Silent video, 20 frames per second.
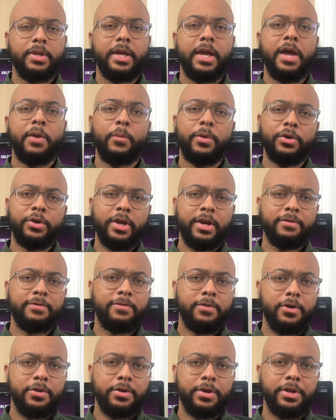And when you get
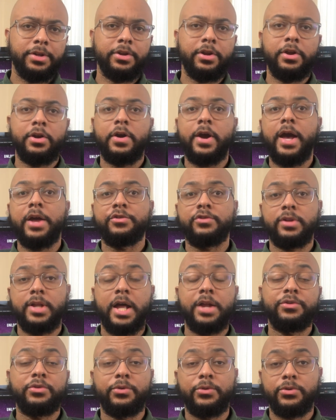further into your
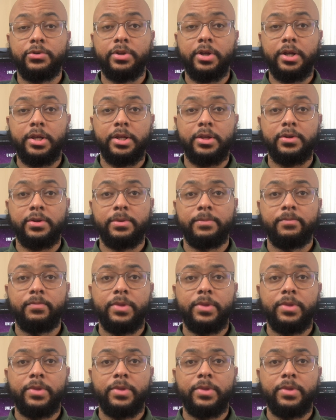astrological studies,